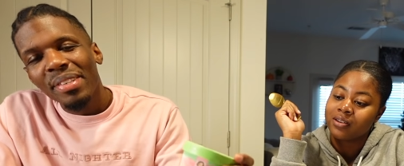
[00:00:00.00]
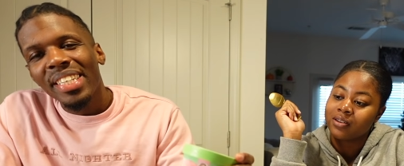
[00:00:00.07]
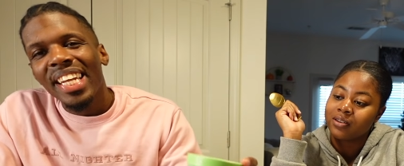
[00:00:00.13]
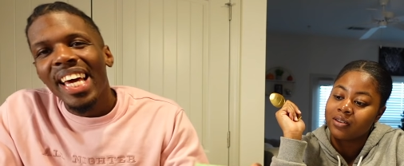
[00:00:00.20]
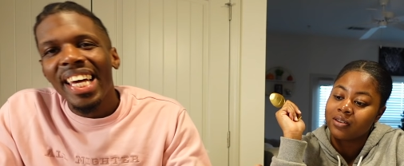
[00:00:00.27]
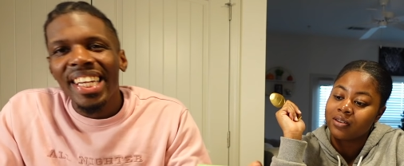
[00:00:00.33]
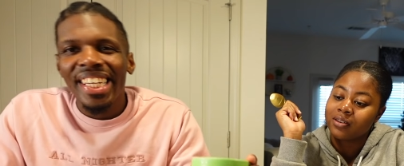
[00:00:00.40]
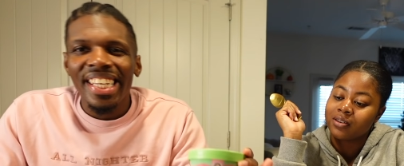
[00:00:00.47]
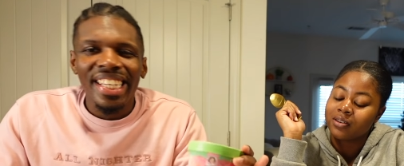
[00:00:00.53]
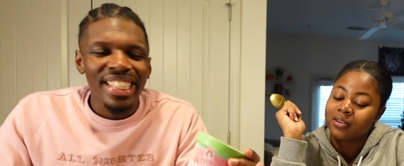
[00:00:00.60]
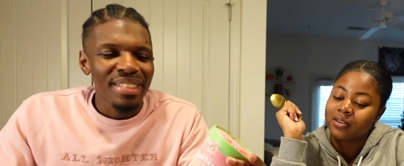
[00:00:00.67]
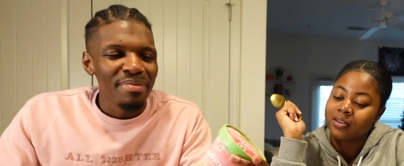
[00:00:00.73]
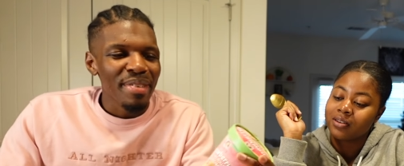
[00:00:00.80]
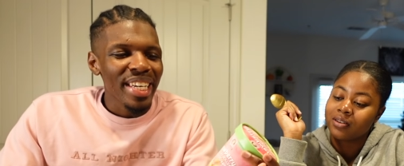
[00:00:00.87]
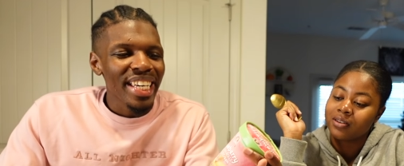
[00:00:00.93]
Speaker 1: but not
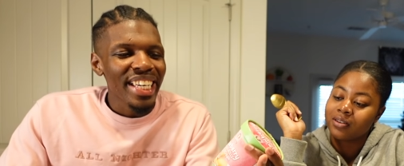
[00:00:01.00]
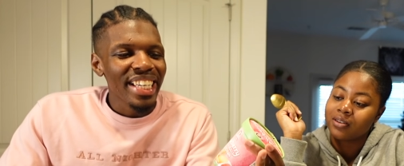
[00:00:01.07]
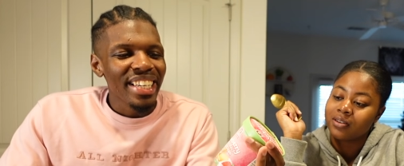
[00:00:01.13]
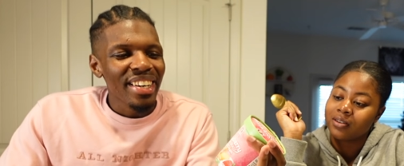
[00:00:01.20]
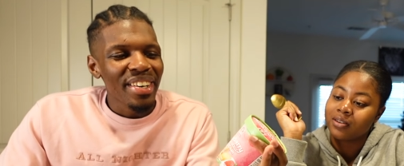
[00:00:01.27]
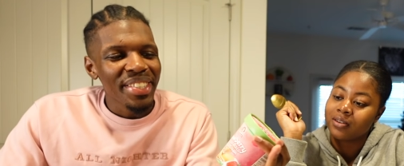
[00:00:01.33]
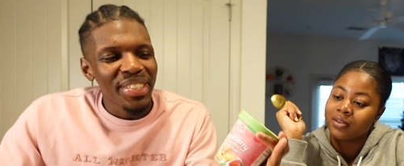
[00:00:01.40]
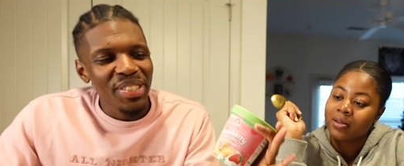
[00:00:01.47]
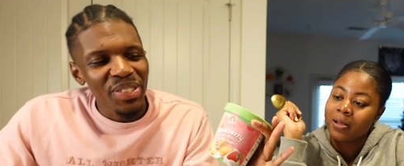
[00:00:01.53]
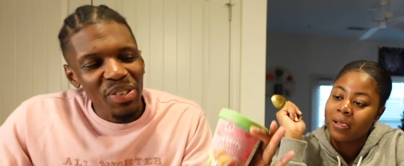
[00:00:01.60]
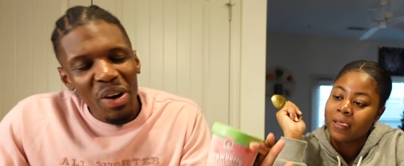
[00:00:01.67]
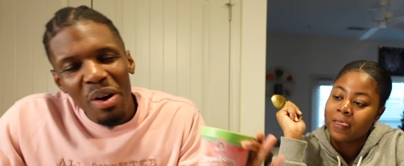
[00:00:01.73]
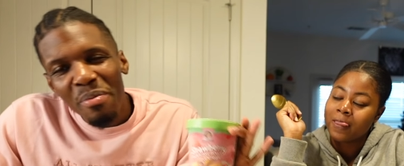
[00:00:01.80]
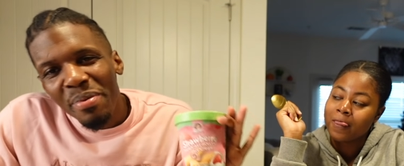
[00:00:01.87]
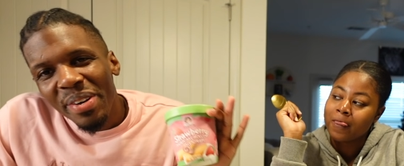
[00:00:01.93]
least, man,
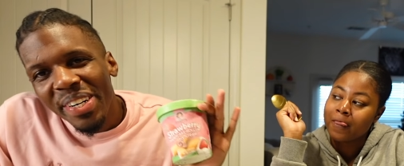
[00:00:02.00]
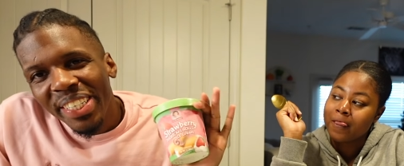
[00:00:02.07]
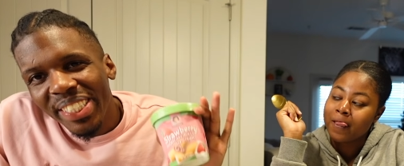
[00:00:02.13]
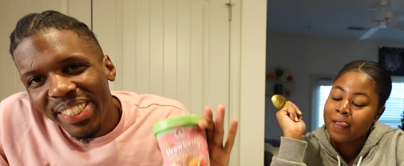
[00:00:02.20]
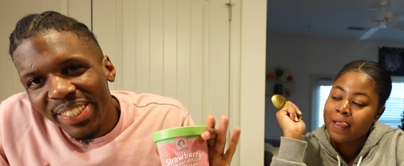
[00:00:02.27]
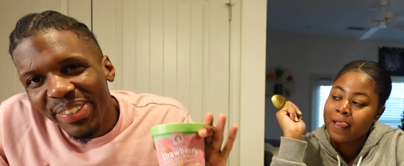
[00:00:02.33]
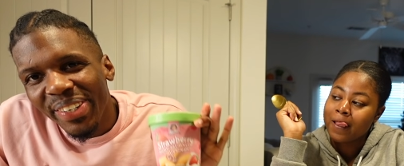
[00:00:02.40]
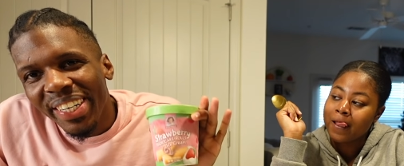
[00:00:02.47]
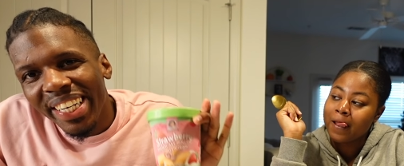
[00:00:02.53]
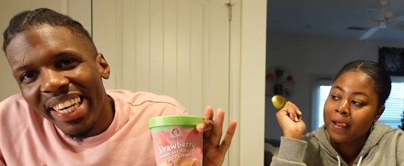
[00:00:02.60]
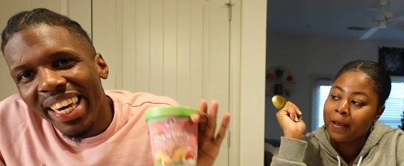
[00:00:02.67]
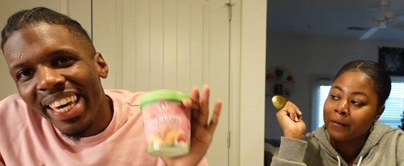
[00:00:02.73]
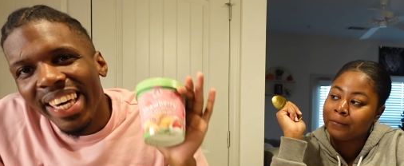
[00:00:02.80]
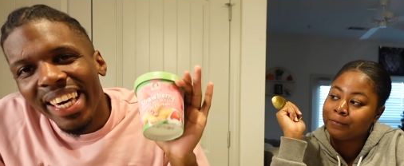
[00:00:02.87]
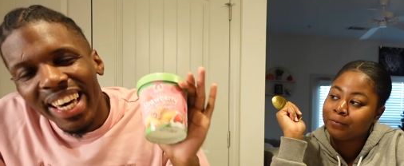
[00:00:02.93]
strawberry
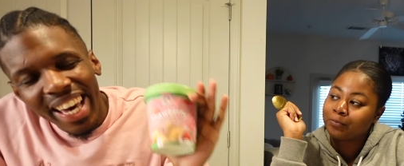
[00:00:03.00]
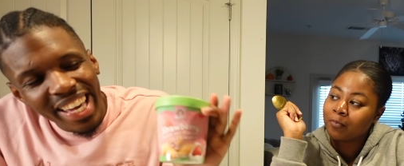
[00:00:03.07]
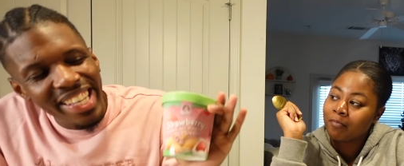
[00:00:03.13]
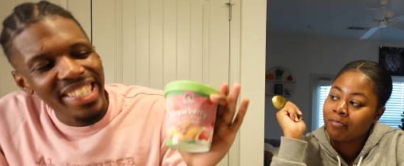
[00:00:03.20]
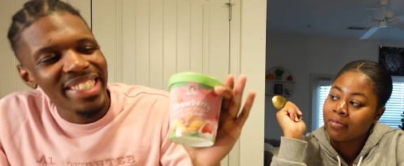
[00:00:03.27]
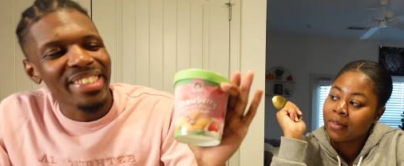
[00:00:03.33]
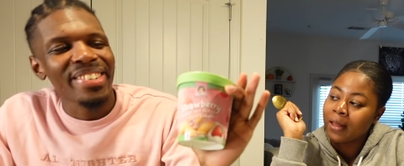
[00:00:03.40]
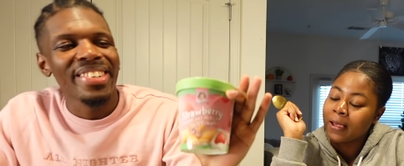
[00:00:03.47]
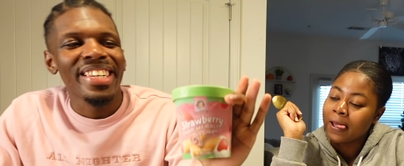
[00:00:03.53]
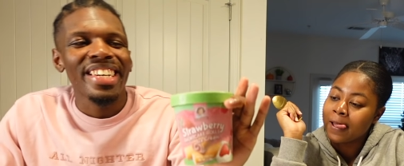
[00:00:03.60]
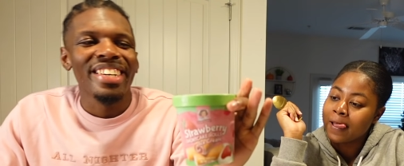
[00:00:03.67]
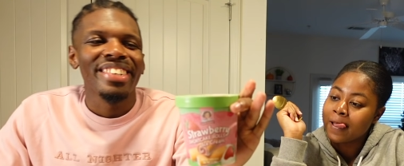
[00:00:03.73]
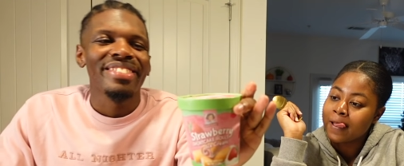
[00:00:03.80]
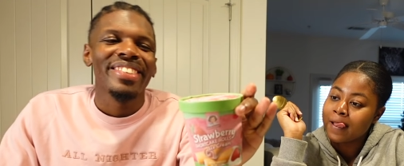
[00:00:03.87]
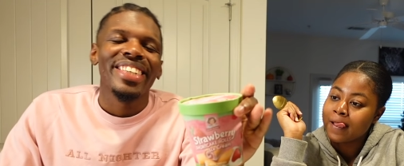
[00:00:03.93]
shortcake ice
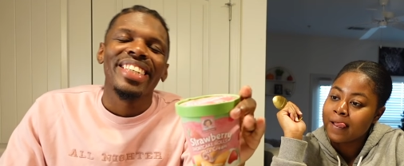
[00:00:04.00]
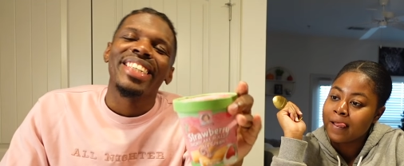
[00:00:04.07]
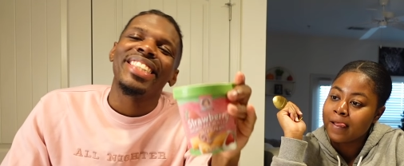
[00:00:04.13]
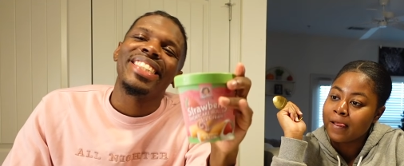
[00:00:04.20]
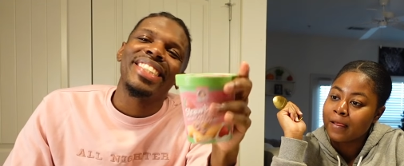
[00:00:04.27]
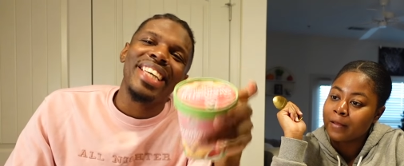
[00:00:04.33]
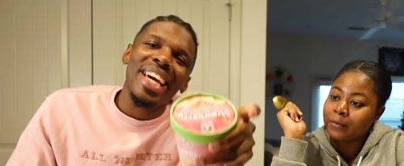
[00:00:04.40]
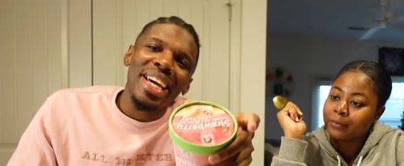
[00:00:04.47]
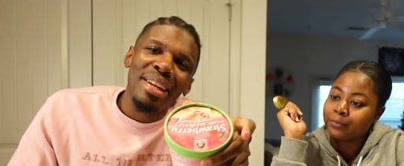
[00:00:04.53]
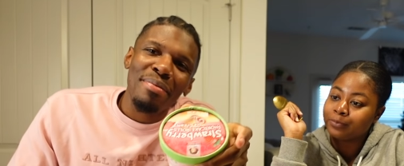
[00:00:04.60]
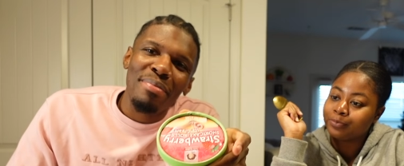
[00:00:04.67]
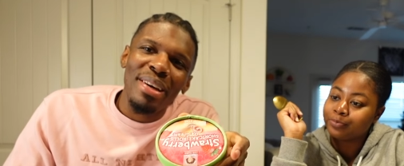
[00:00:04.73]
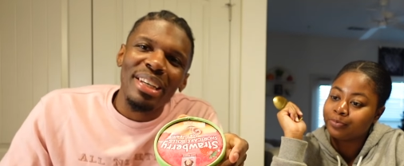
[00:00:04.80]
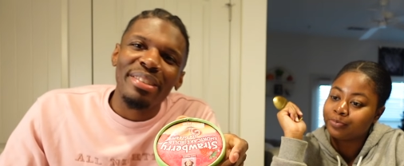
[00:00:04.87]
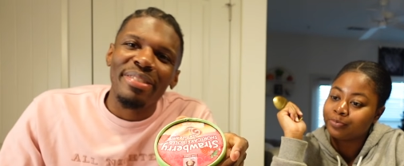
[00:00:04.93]
cream. Say the
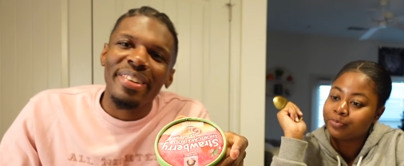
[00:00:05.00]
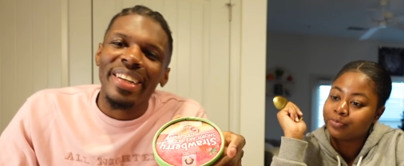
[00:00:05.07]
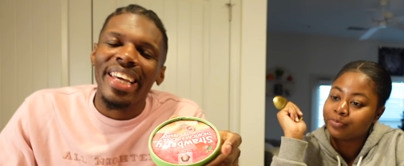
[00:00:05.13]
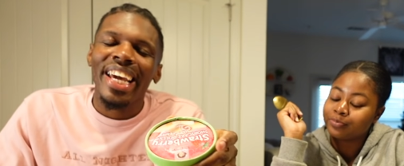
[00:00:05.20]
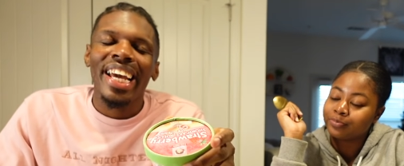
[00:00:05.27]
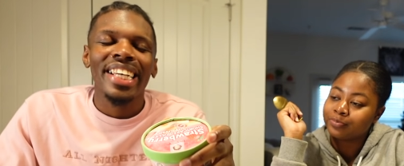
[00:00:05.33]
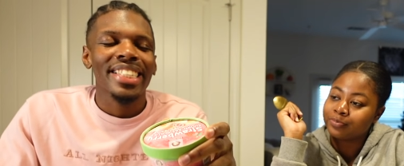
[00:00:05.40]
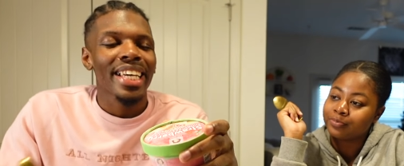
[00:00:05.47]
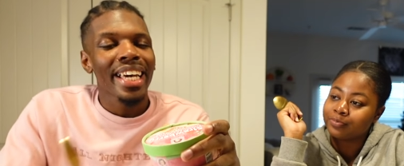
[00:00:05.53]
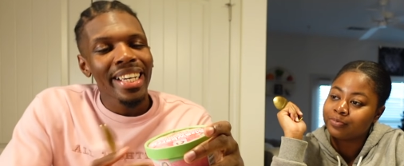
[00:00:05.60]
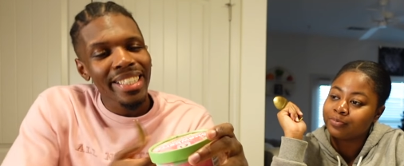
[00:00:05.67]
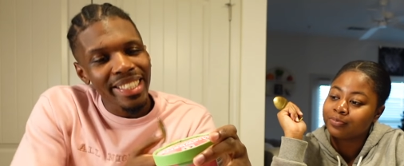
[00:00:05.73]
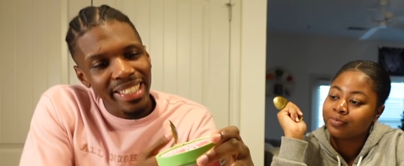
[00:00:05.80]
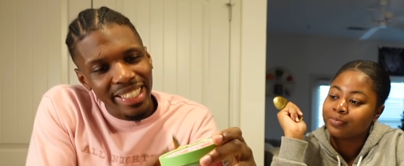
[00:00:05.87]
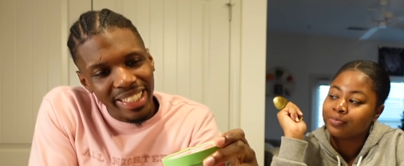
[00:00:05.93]
best for last, as
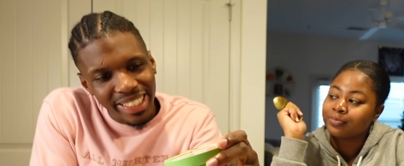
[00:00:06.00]
she